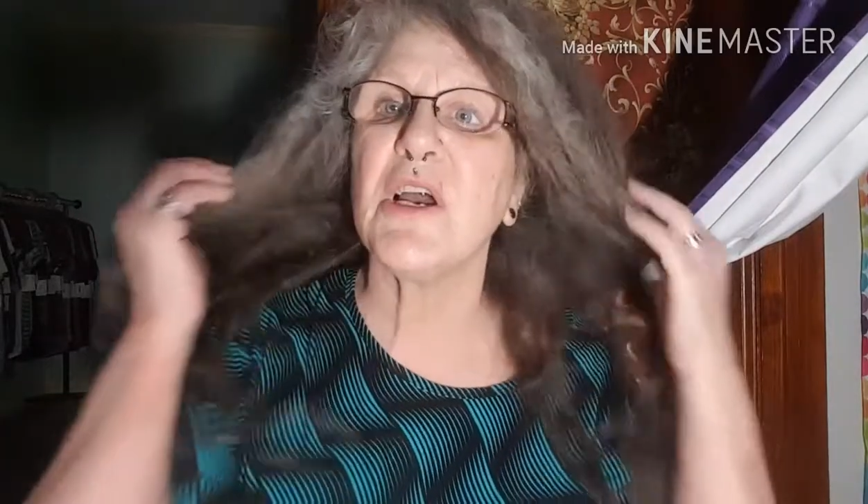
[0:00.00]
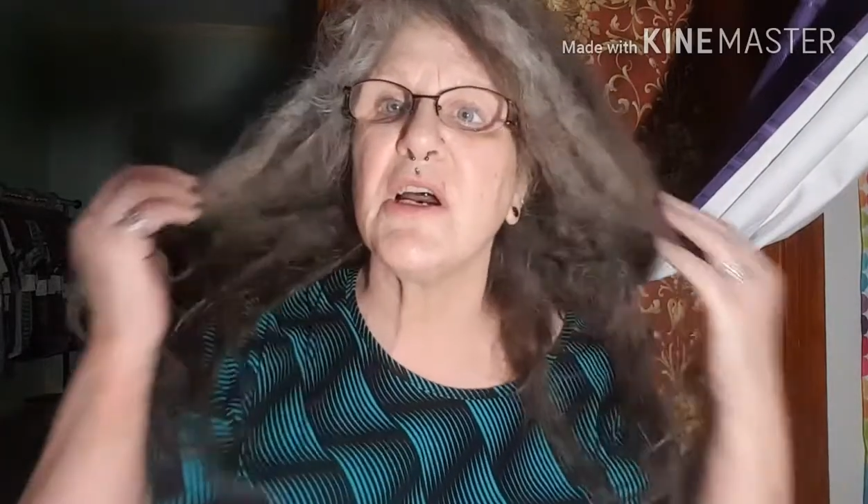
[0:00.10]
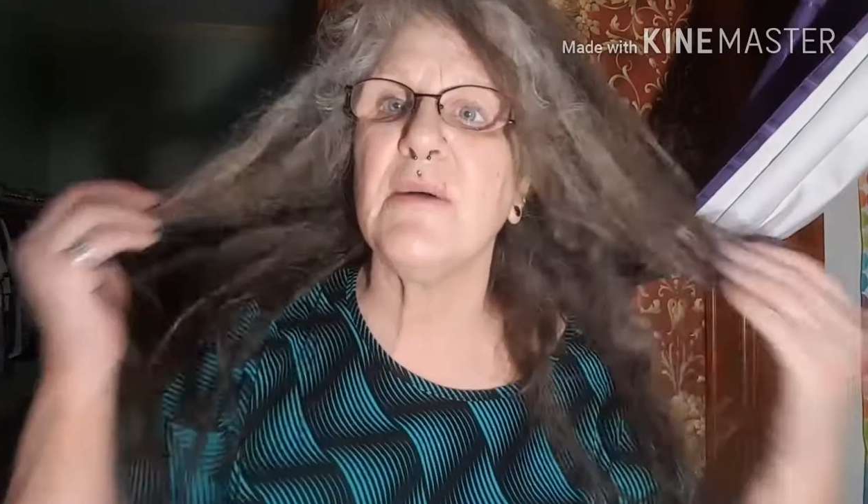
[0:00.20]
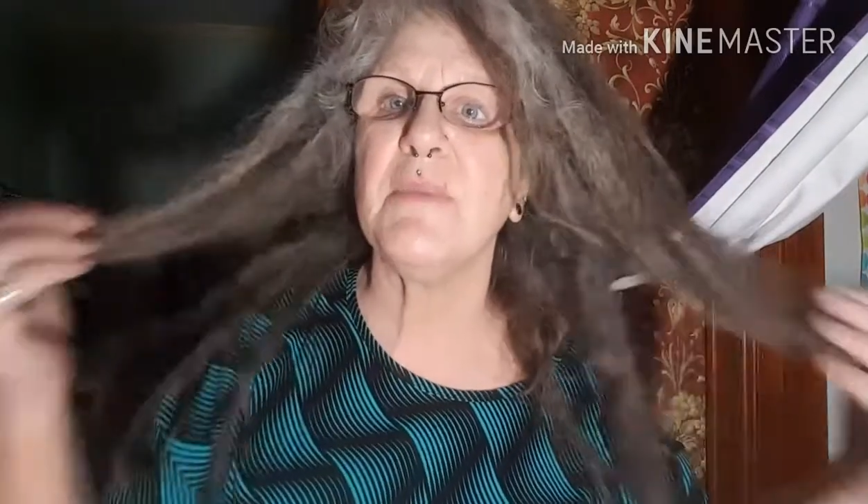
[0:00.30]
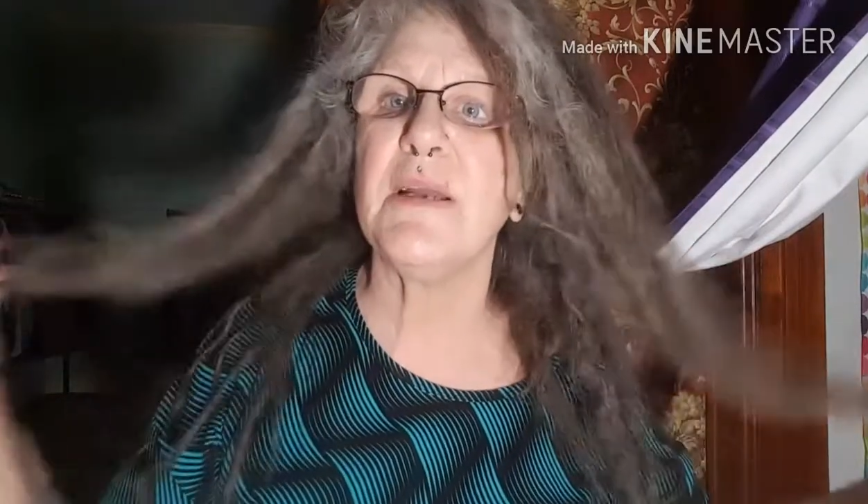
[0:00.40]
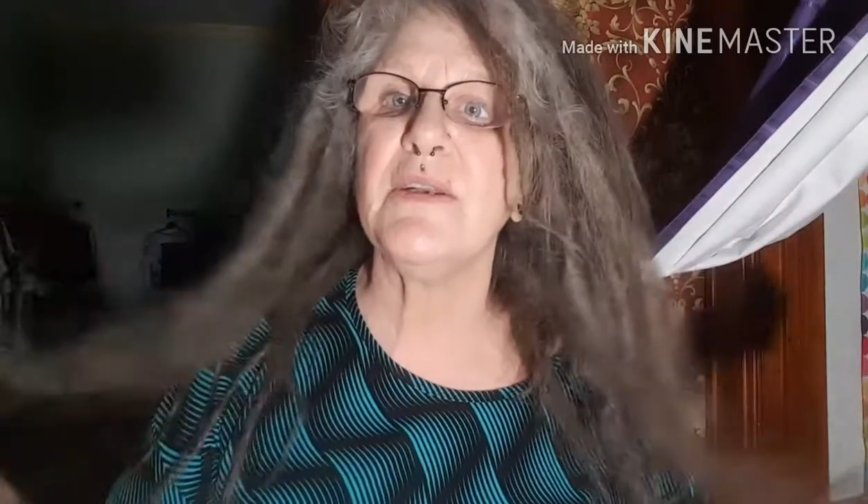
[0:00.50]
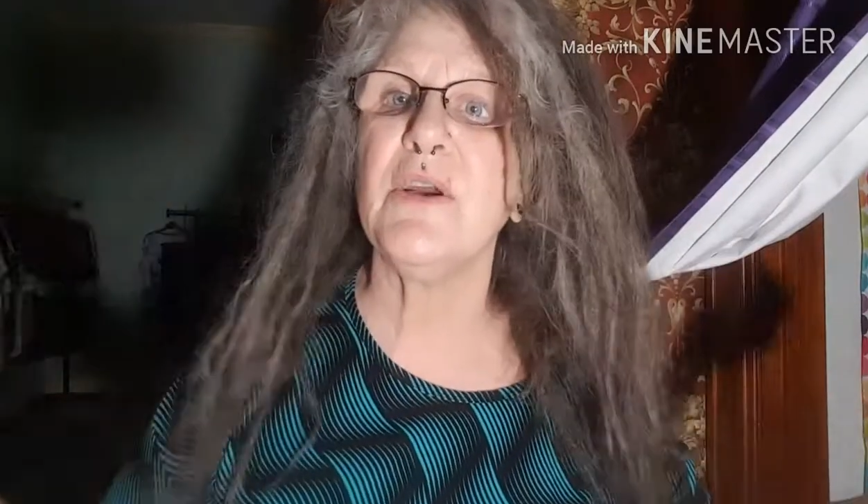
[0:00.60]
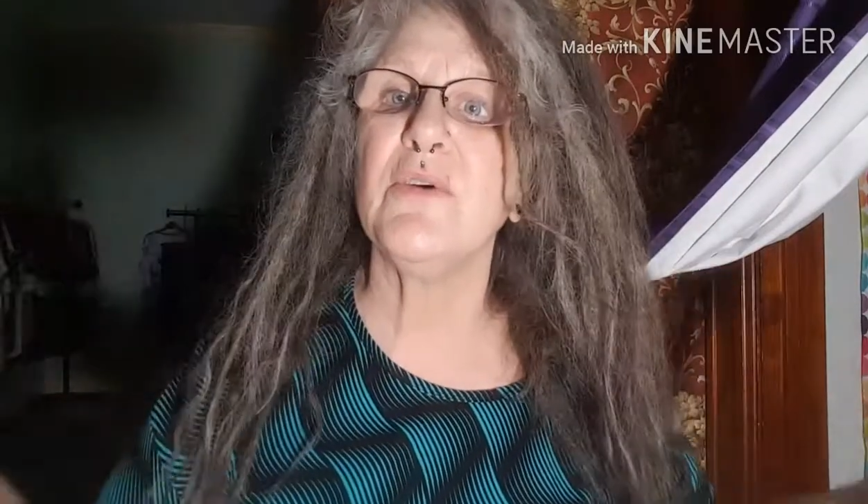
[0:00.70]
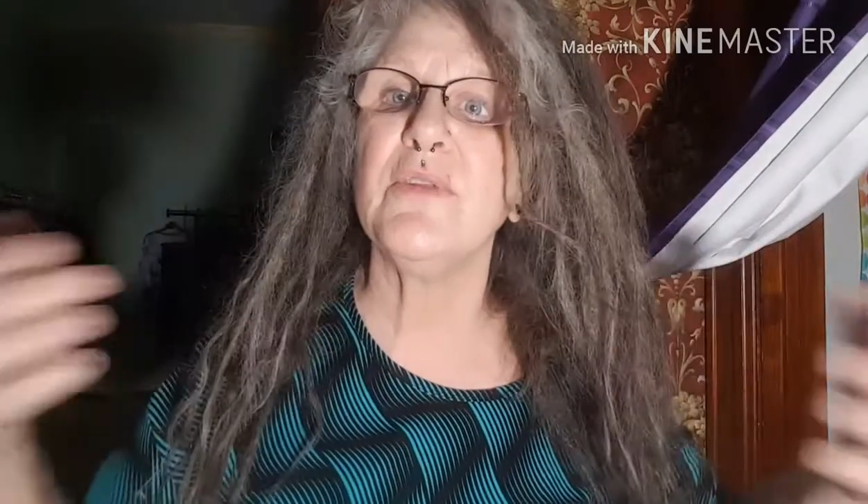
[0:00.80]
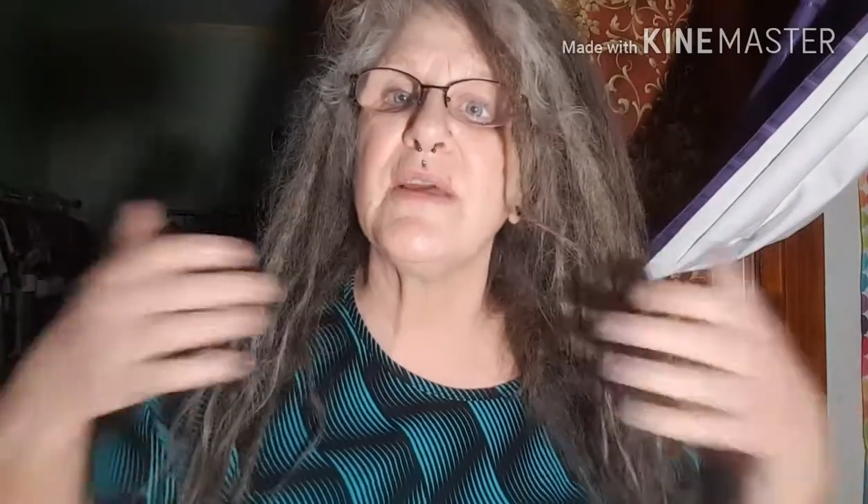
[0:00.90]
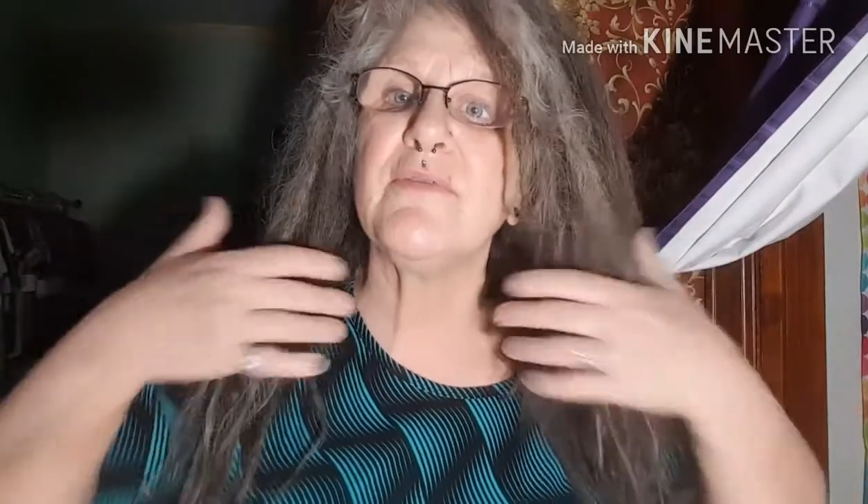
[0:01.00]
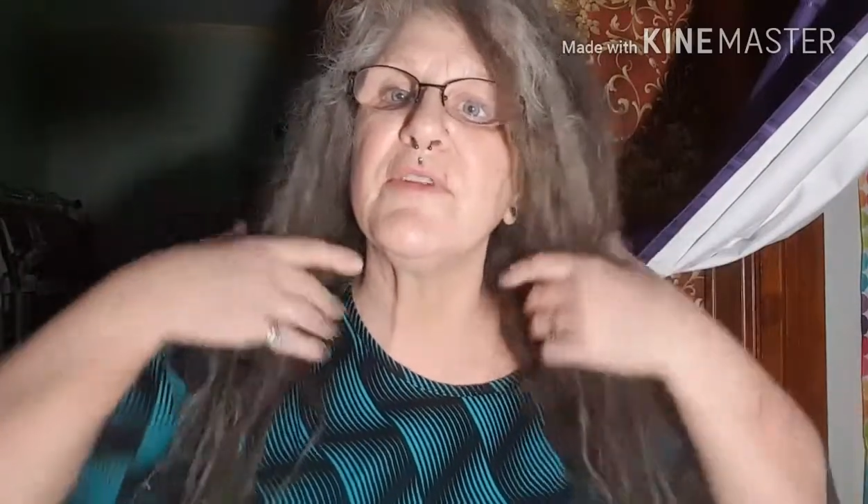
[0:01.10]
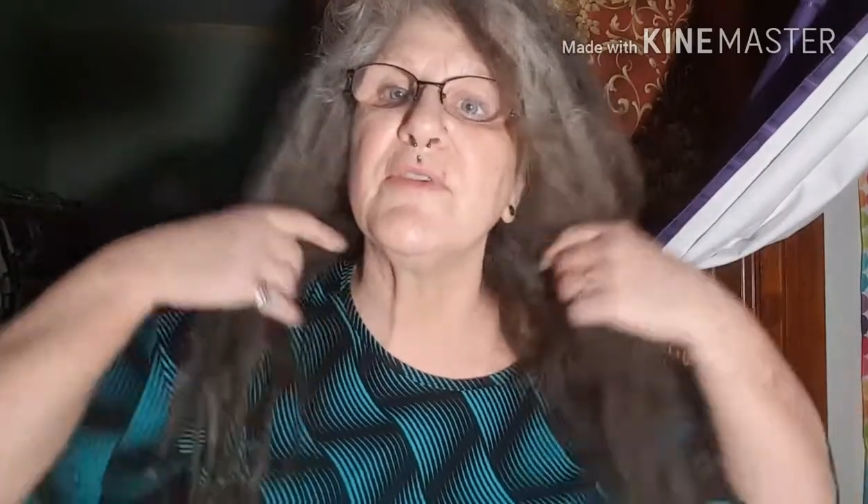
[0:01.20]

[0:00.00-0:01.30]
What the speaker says: I know that for the